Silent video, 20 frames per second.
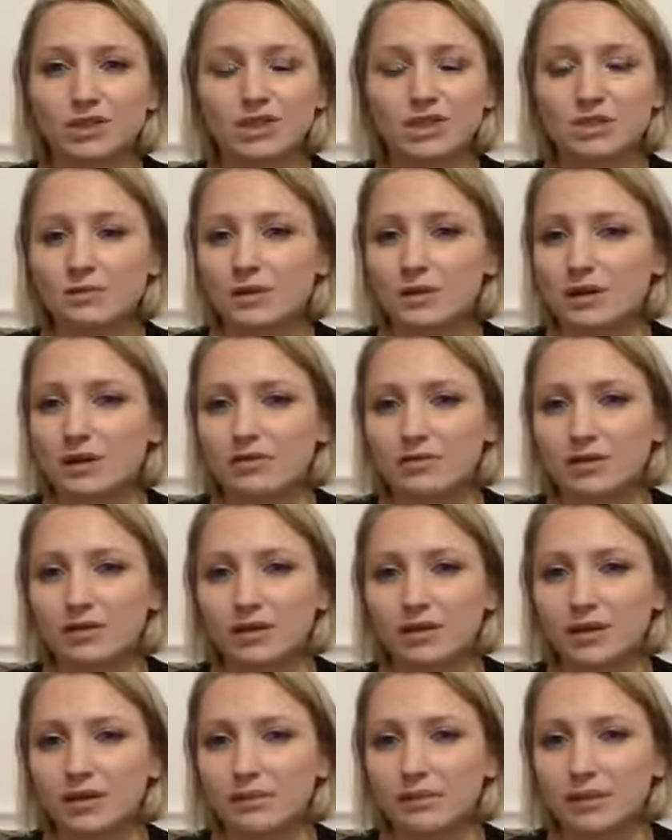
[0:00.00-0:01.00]
just about
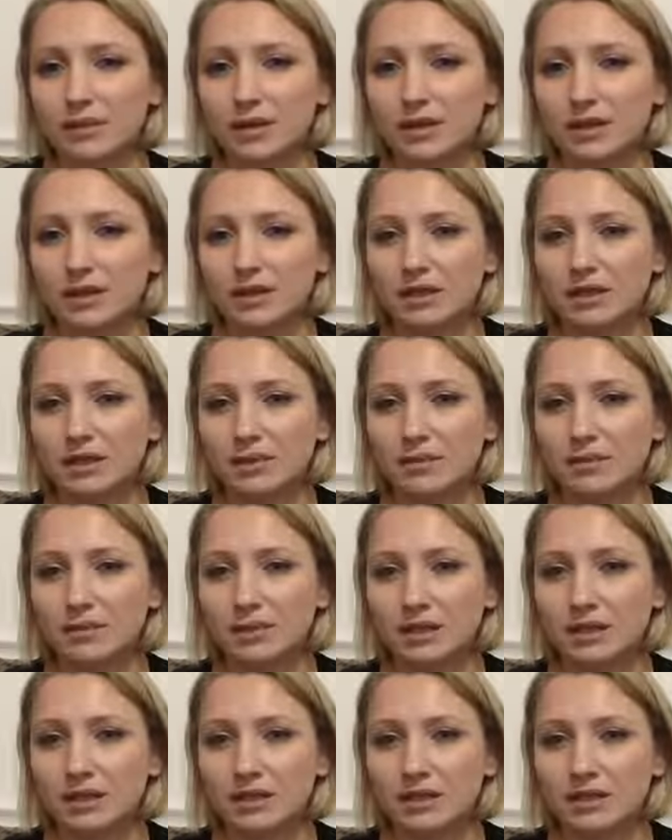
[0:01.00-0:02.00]
everything. But
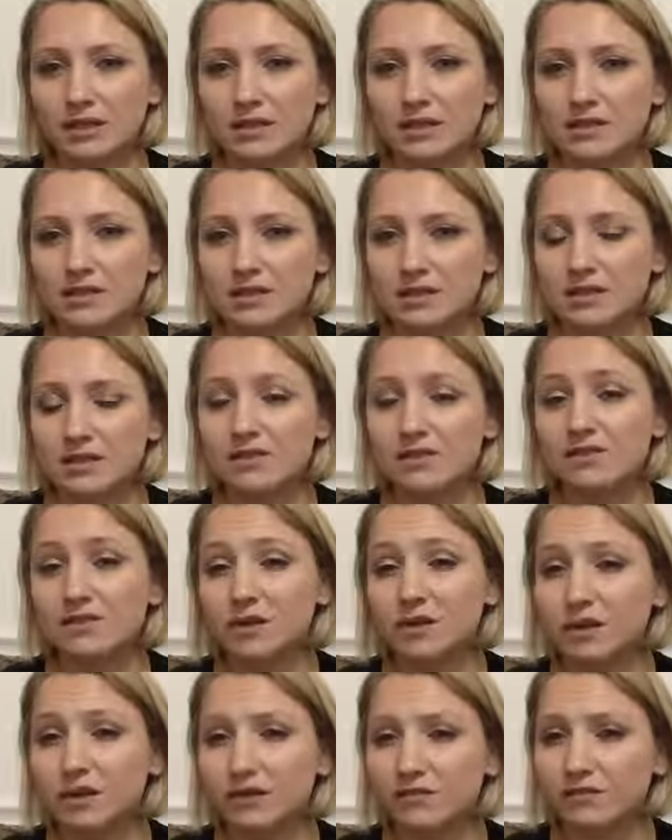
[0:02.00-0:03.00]
it's a
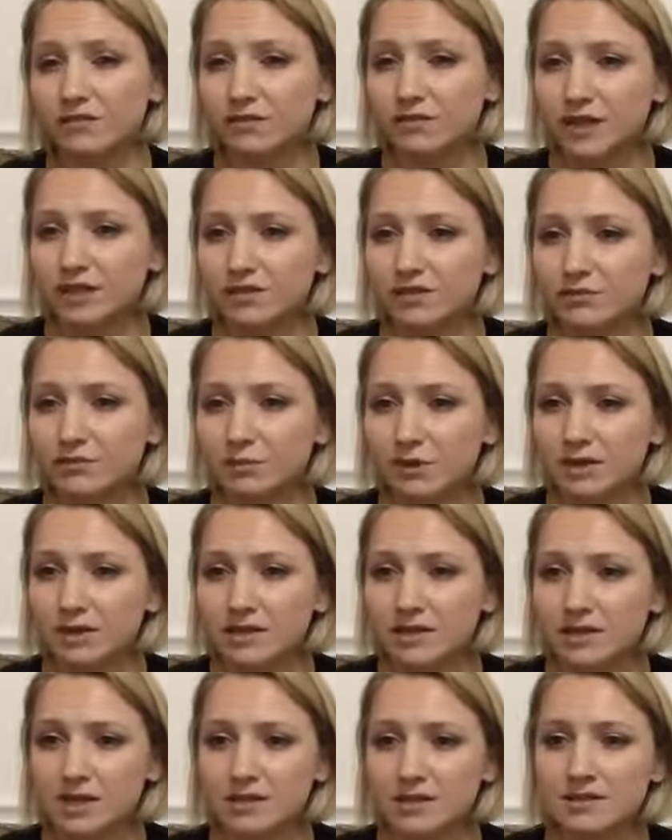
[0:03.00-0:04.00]
very effective
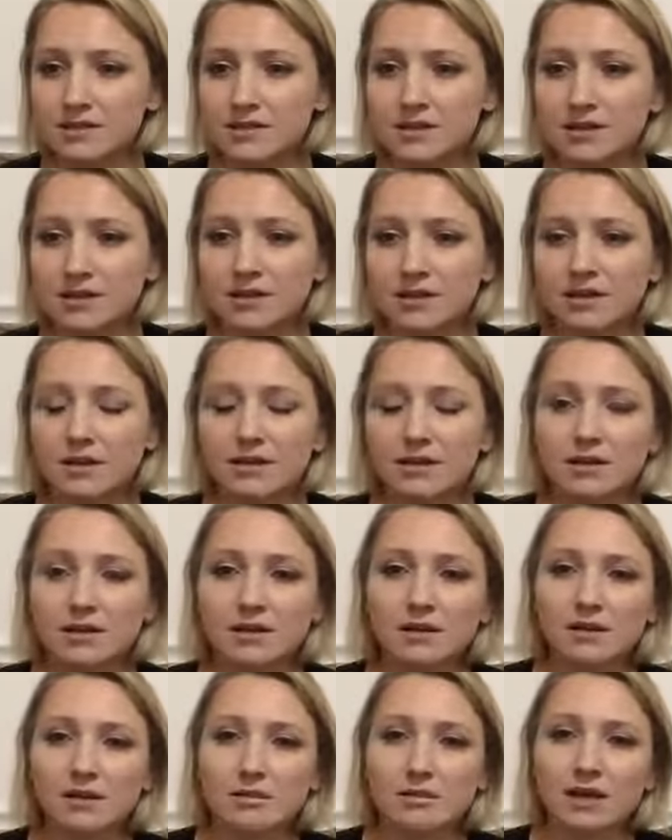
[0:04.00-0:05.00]
process.
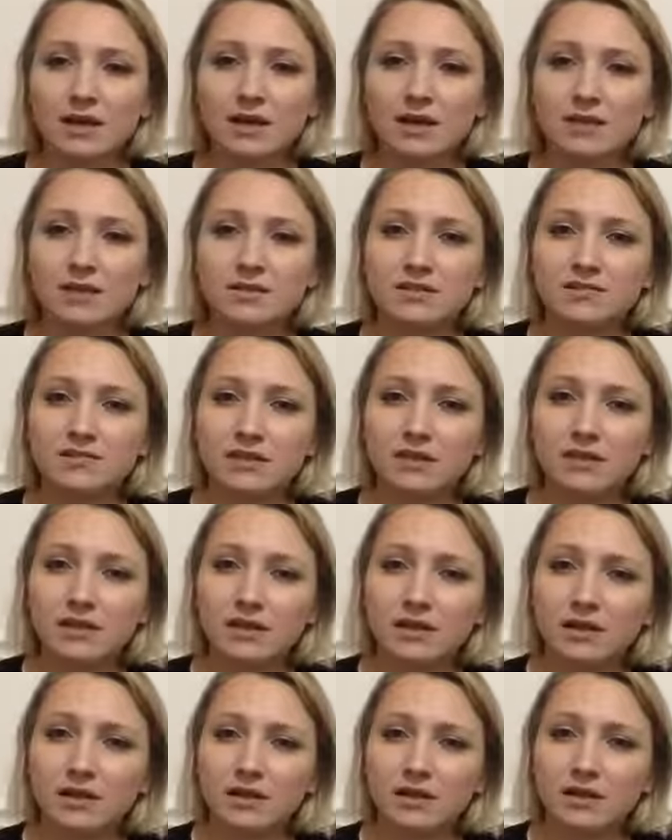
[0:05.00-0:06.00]
And
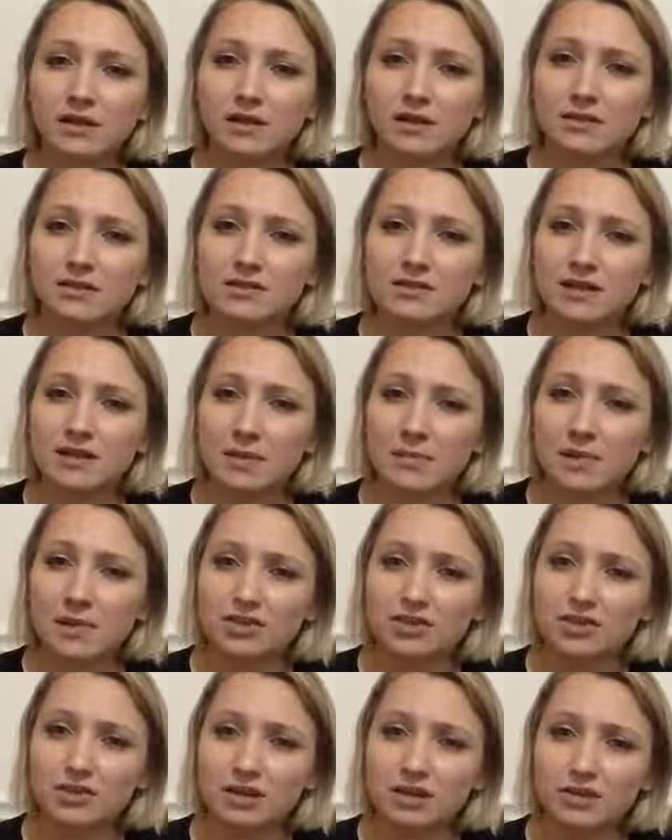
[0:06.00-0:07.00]
it's
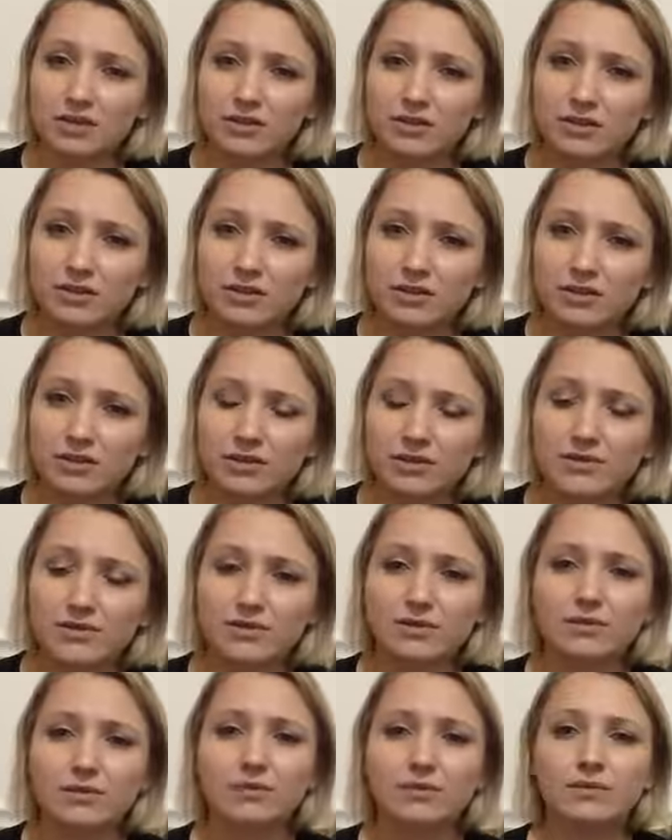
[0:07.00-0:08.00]
semi-structured,
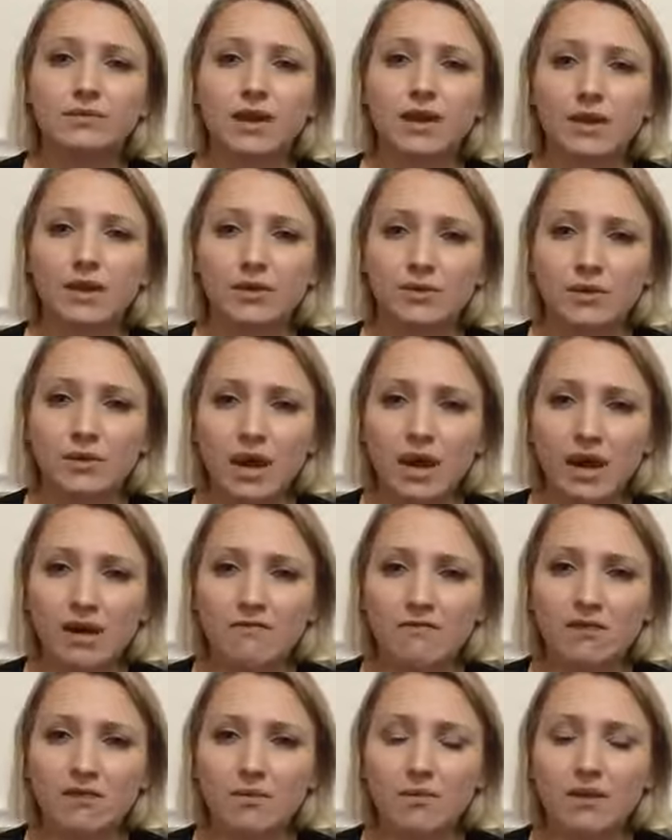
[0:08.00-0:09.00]
so you
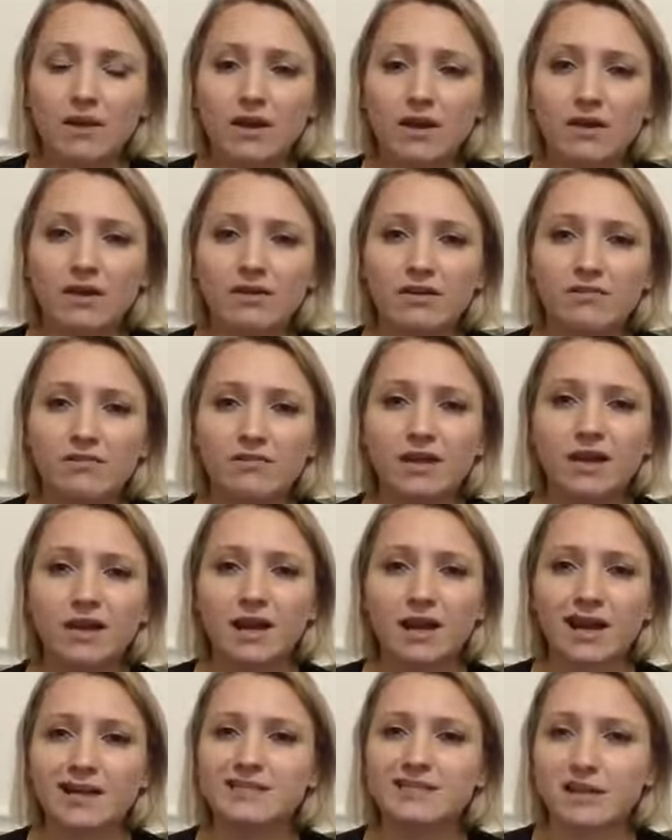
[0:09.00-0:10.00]
have a way of
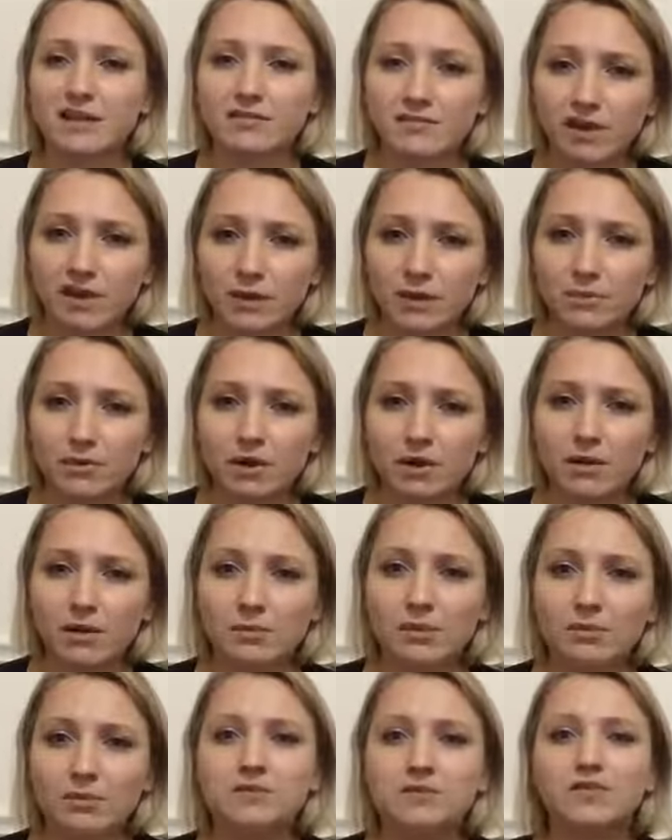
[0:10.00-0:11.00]
identifying
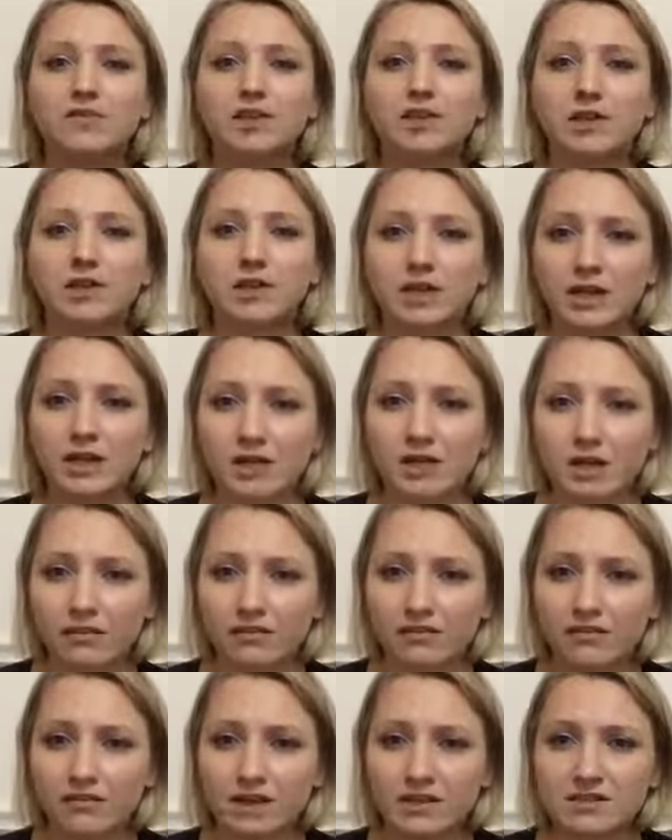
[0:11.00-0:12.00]
problems, figuring out how
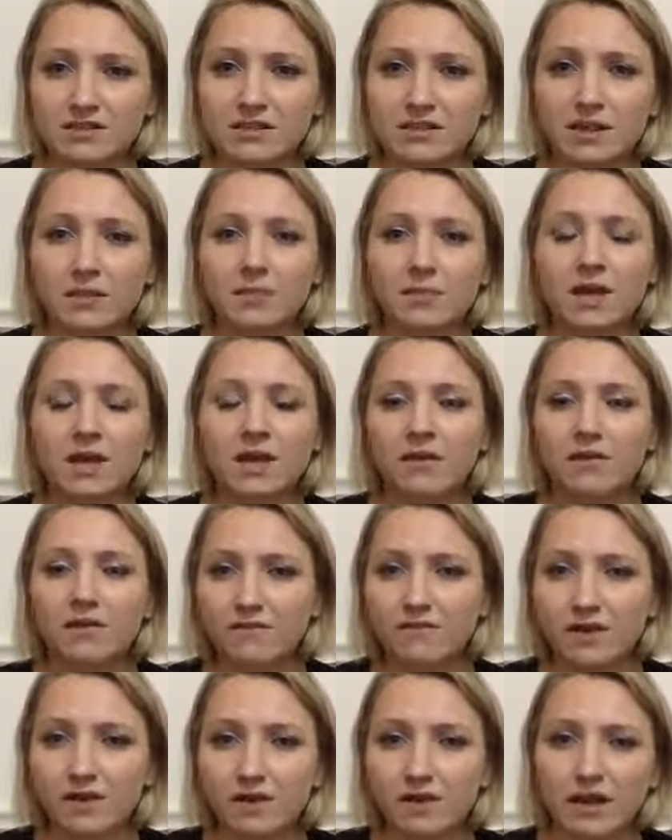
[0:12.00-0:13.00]
to fix them,
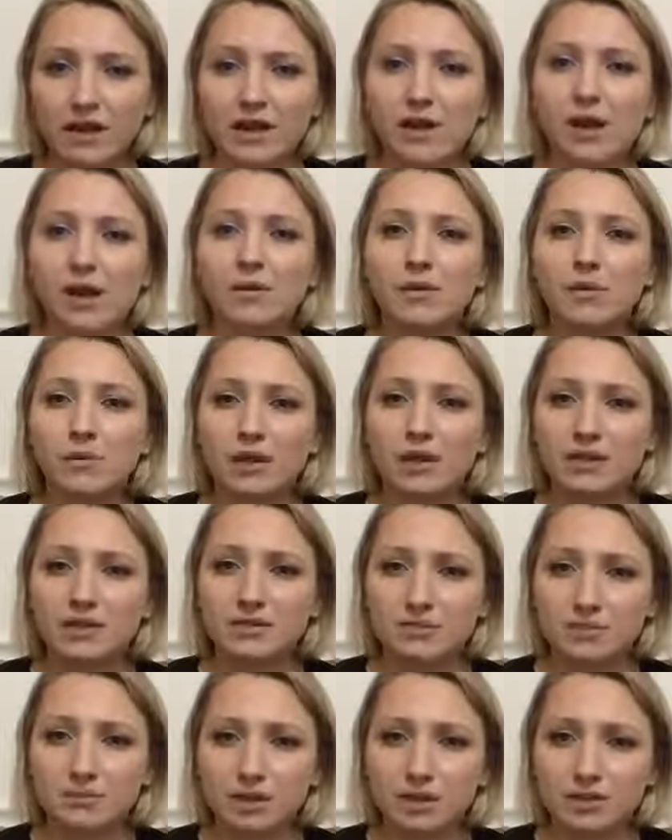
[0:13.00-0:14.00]
figuring out a way
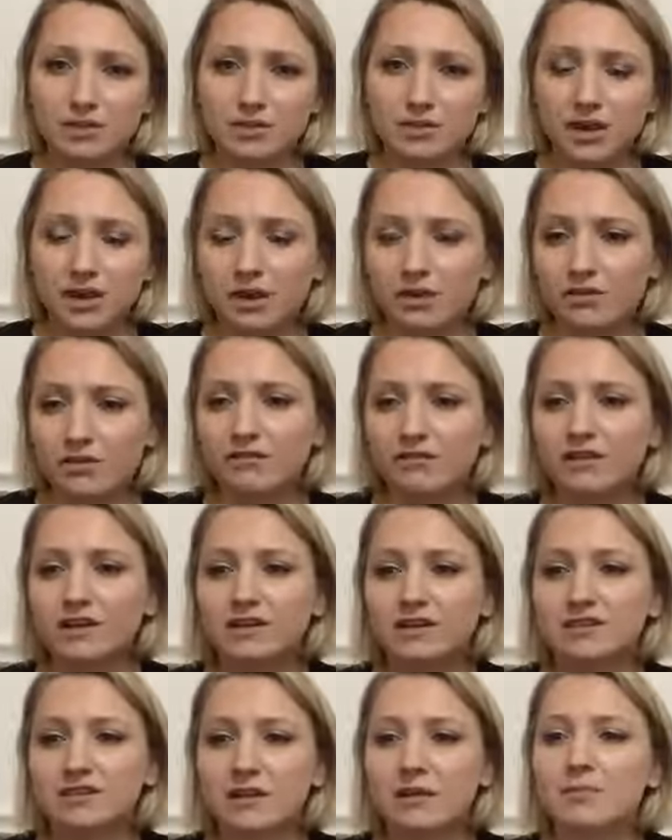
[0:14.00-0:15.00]
to measure how you
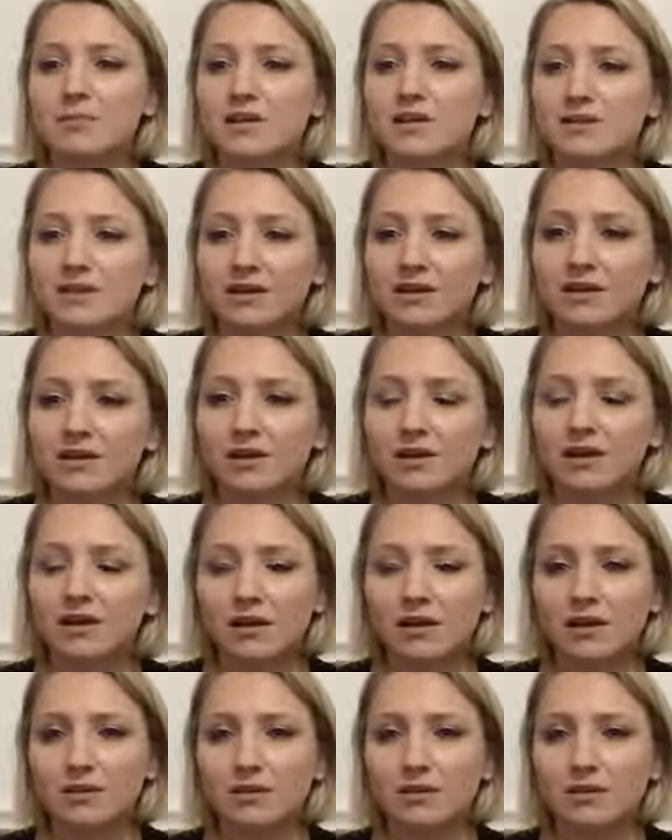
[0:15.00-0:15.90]
fix them, and then,